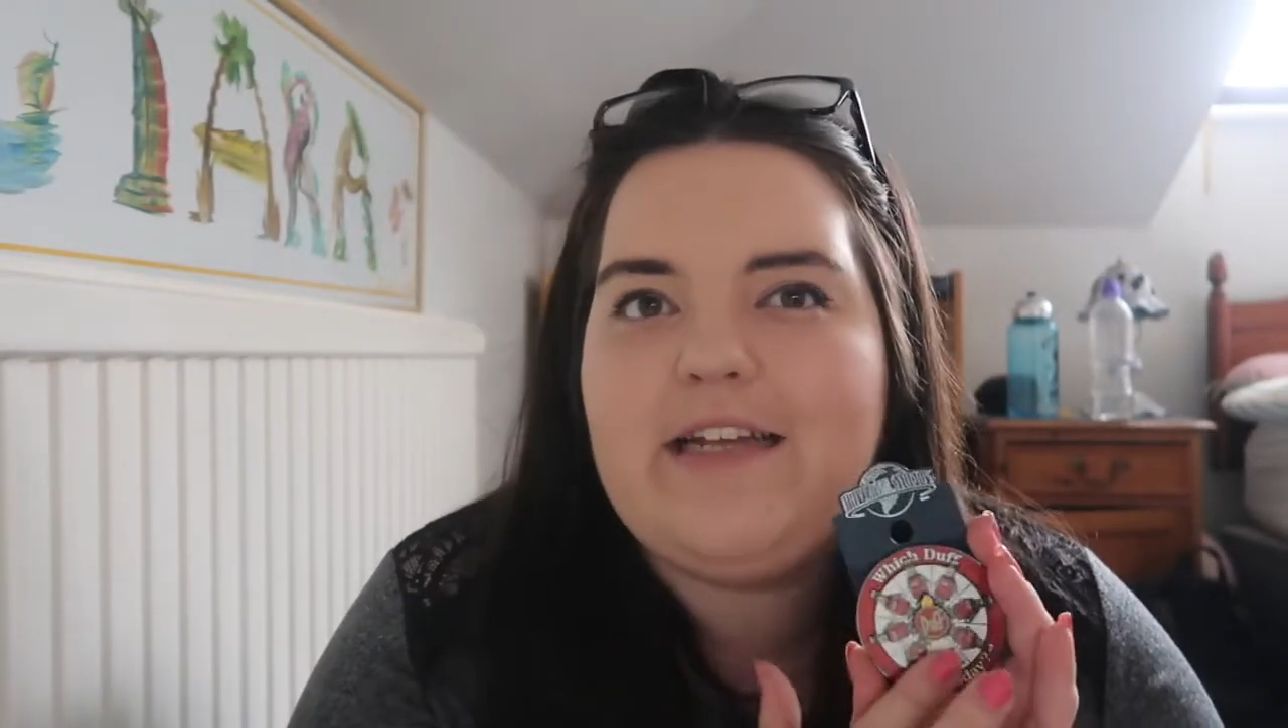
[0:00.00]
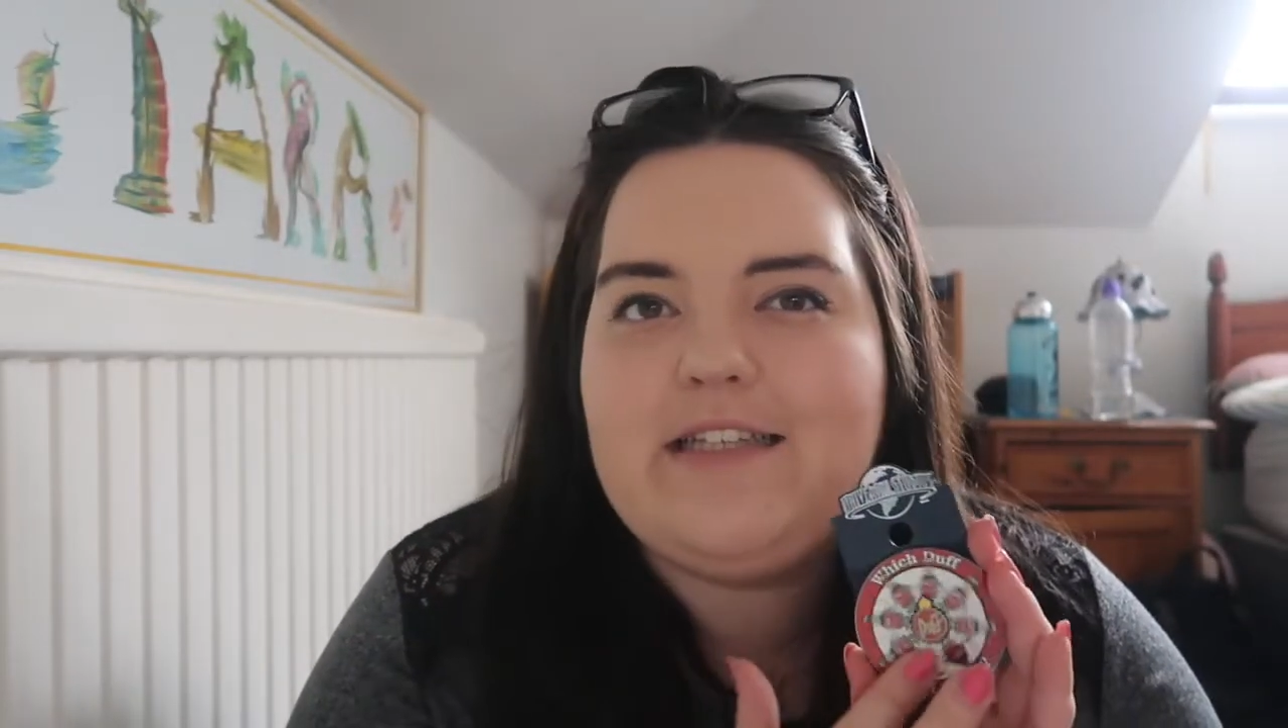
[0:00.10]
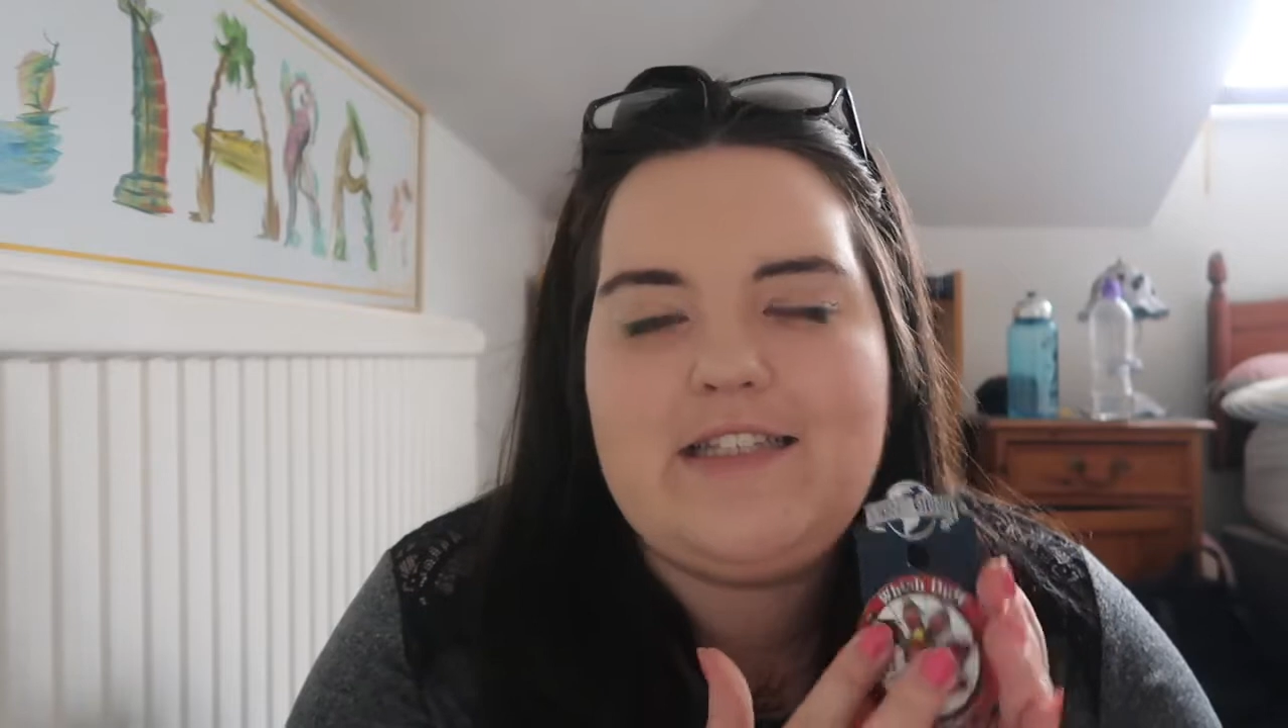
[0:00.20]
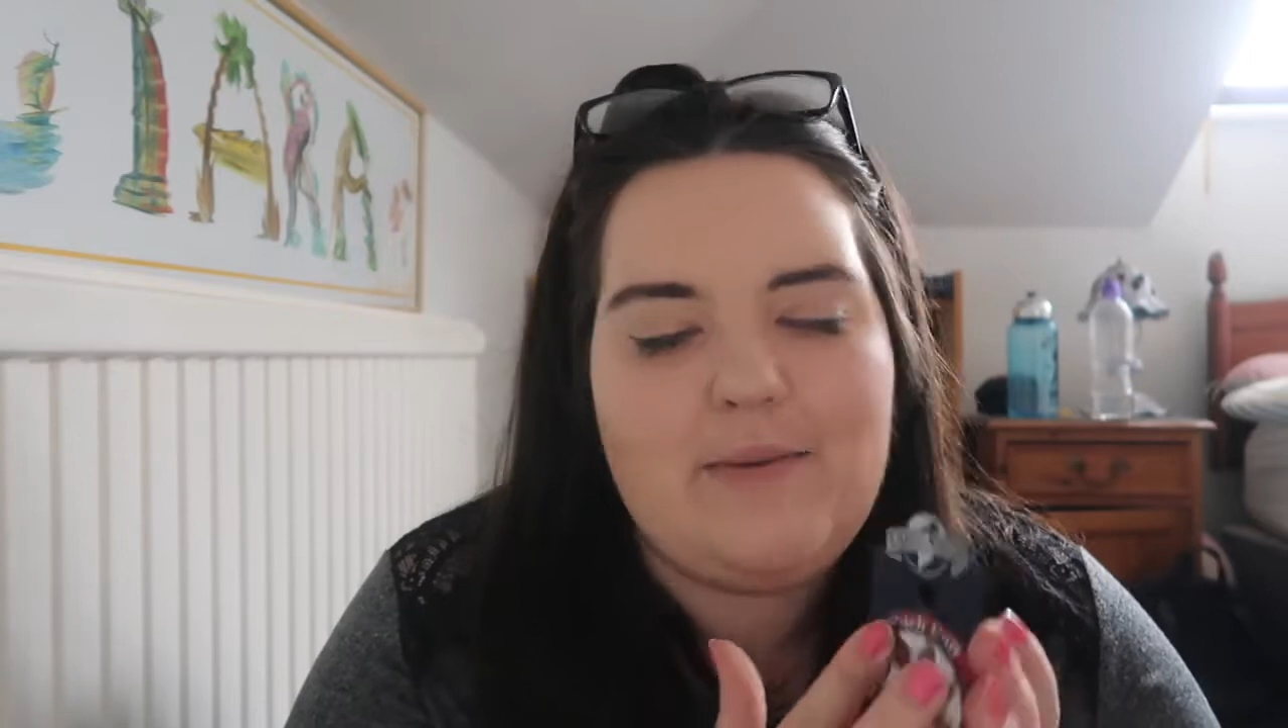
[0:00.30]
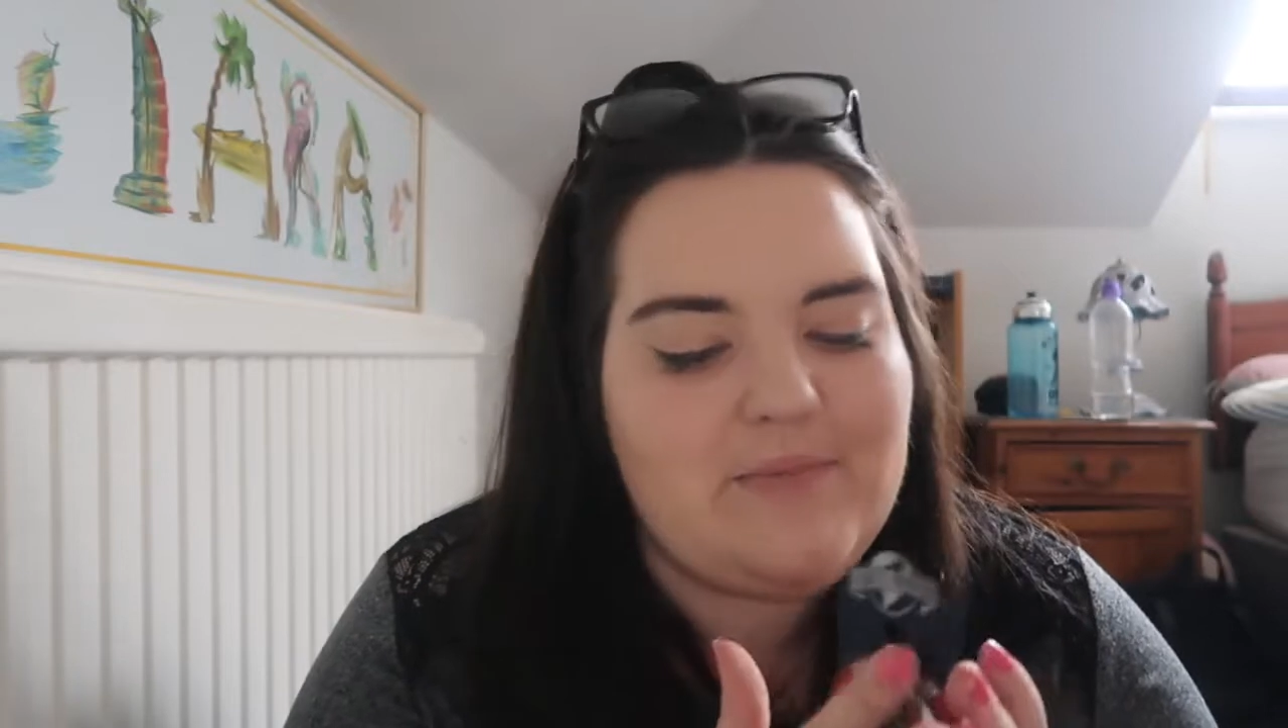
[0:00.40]
it's
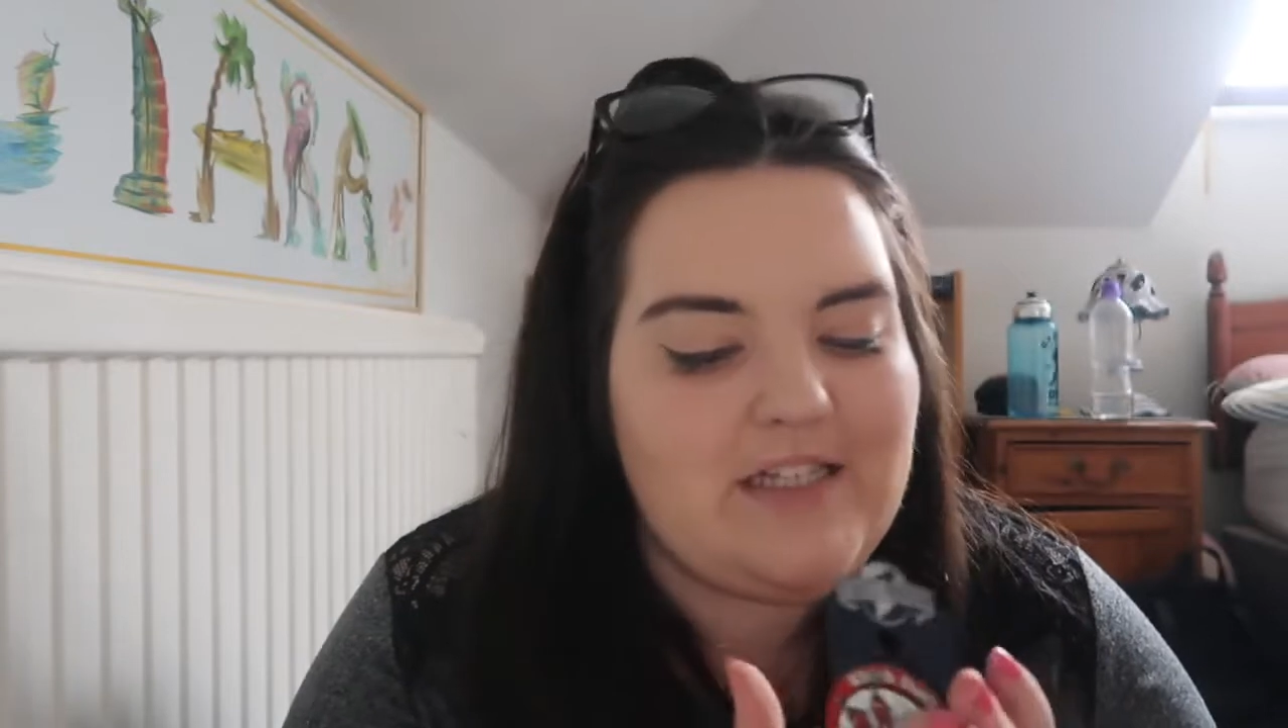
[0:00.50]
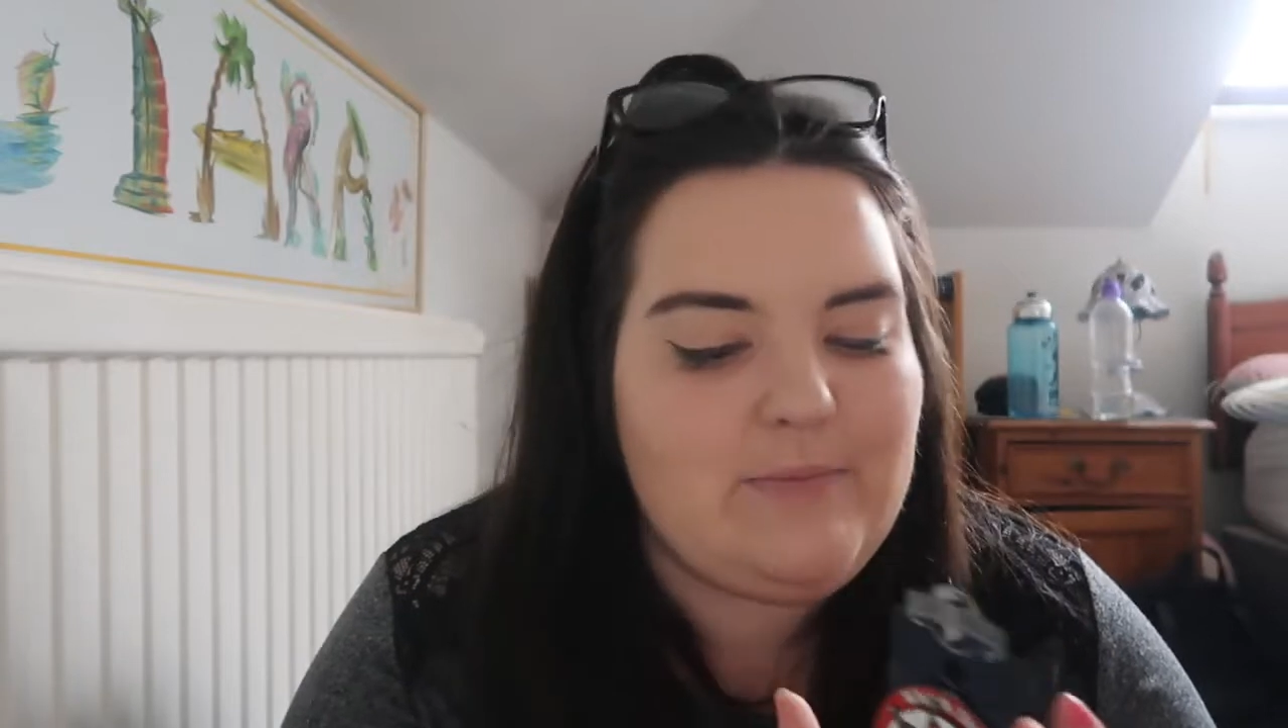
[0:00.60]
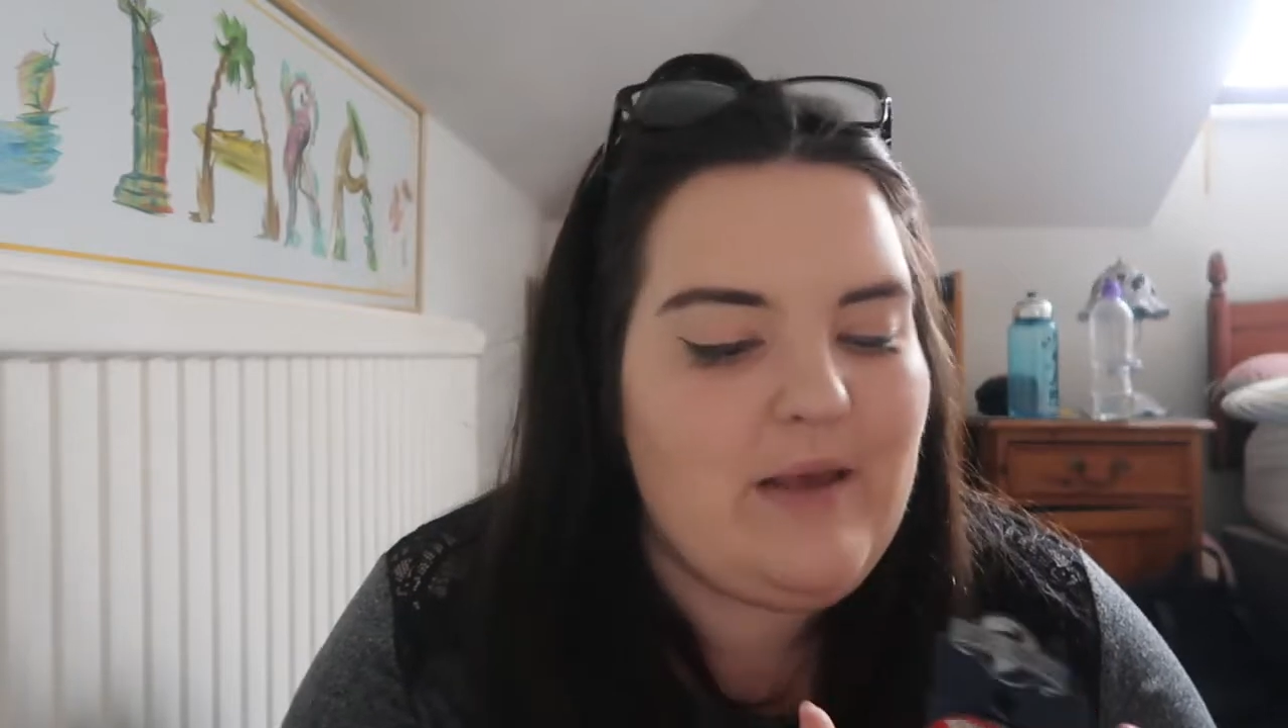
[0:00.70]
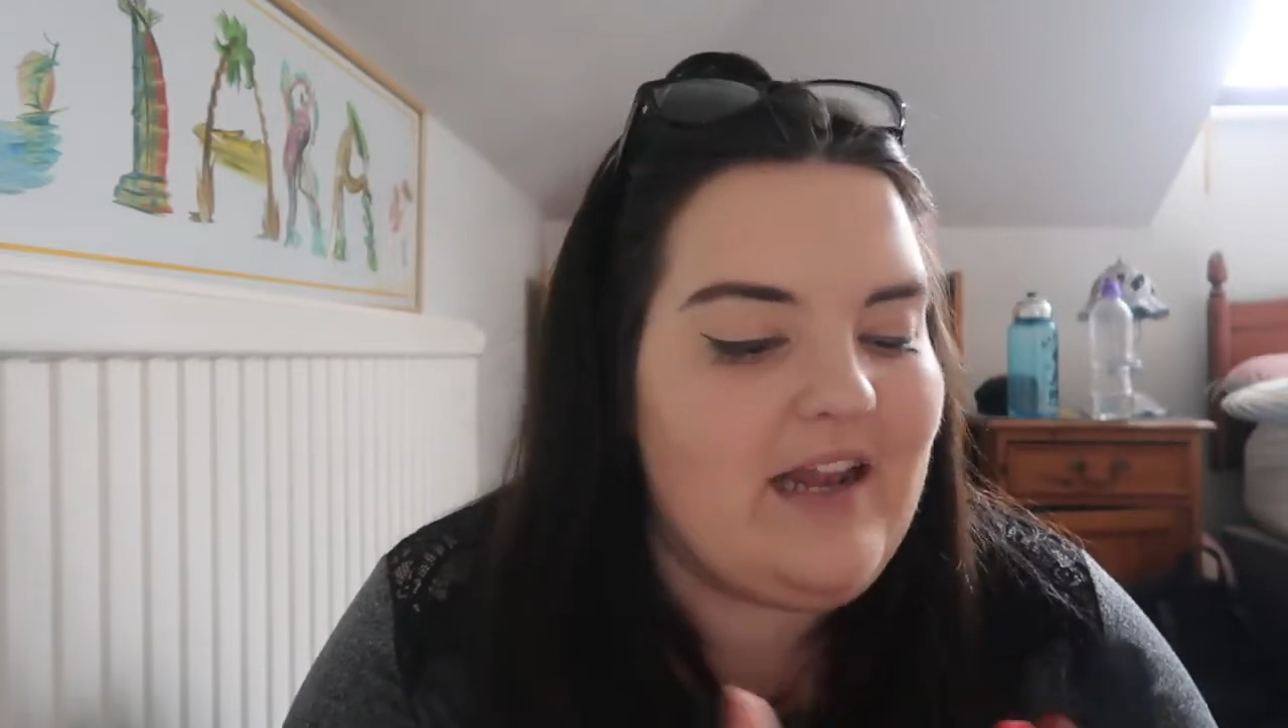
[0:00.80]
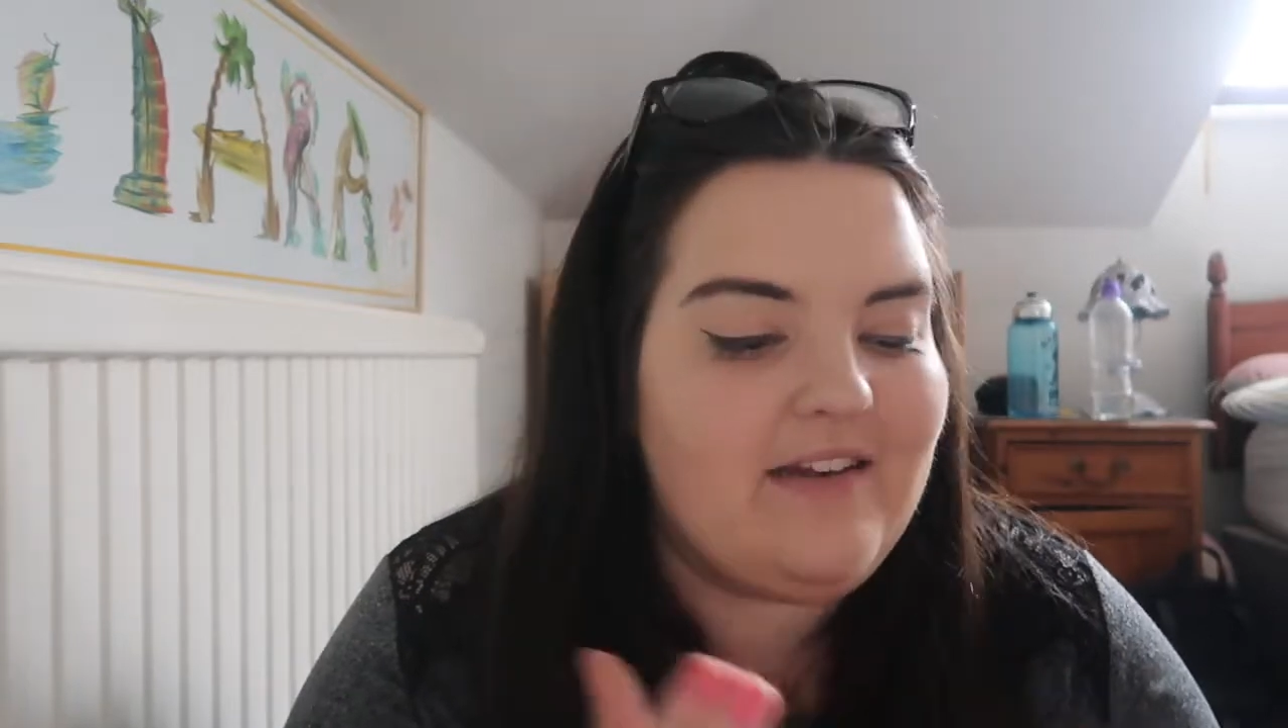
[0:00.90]
a Simpsons
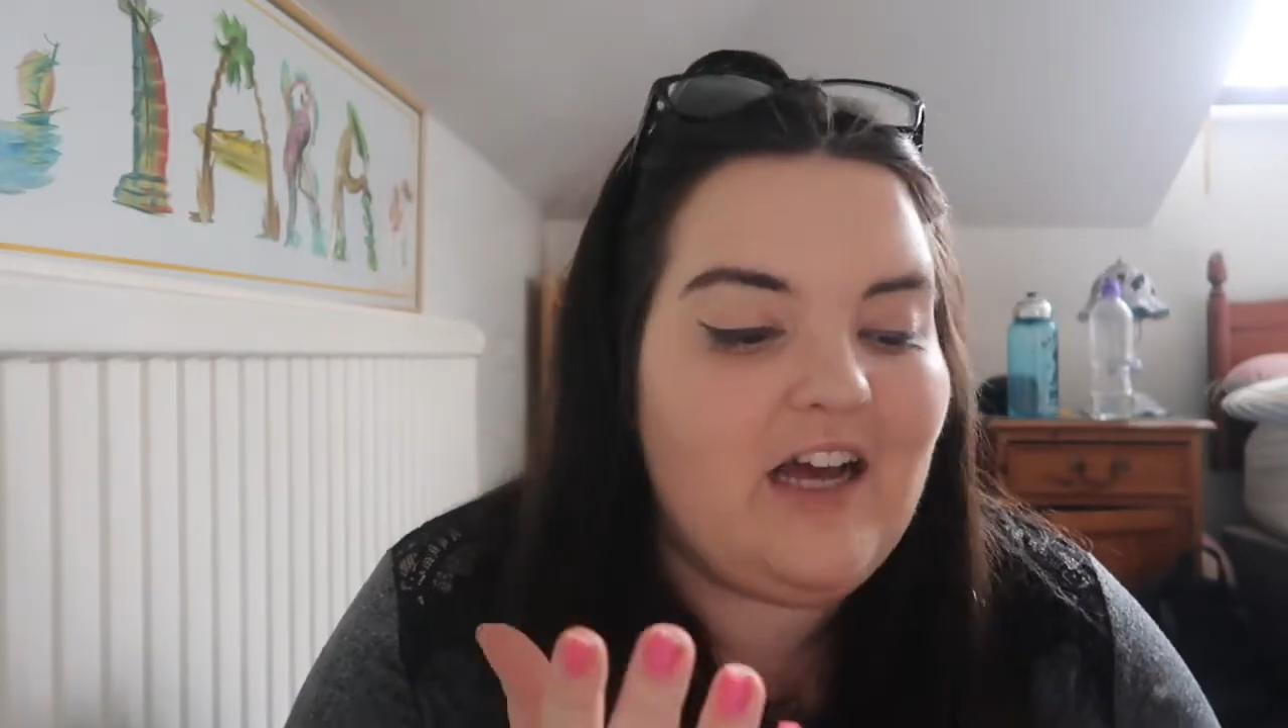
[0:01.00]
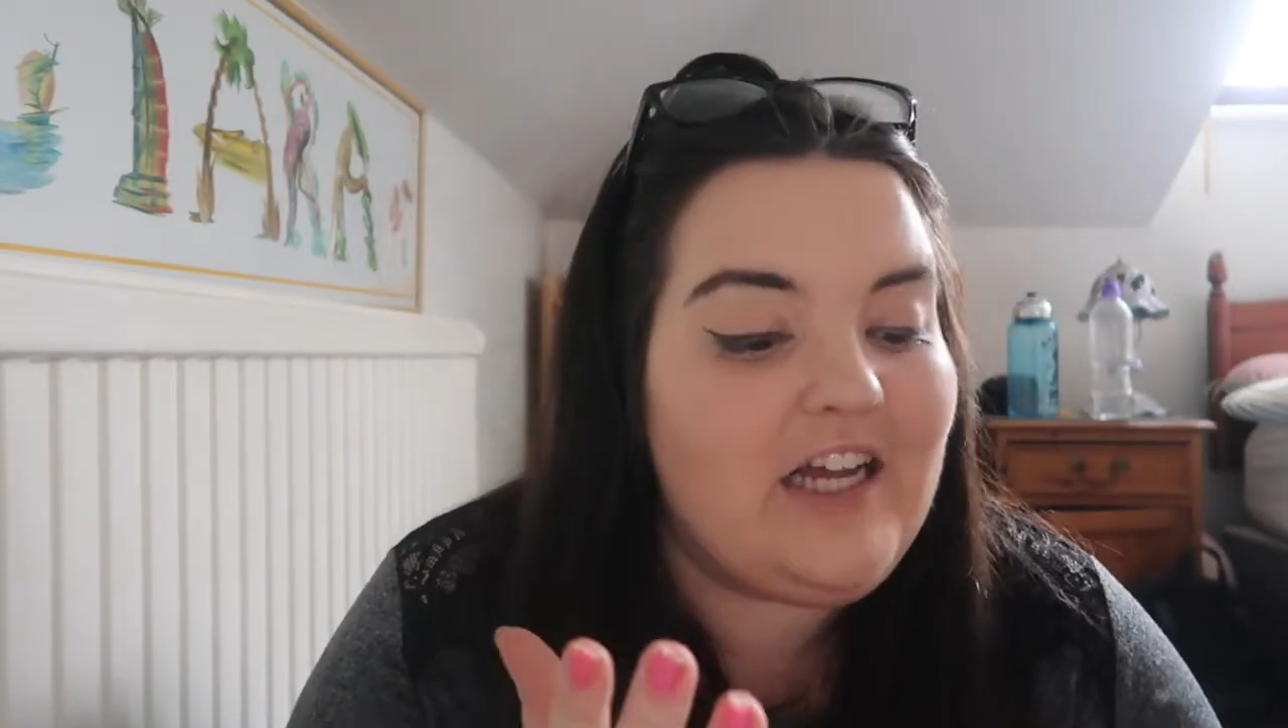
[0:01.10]
pin,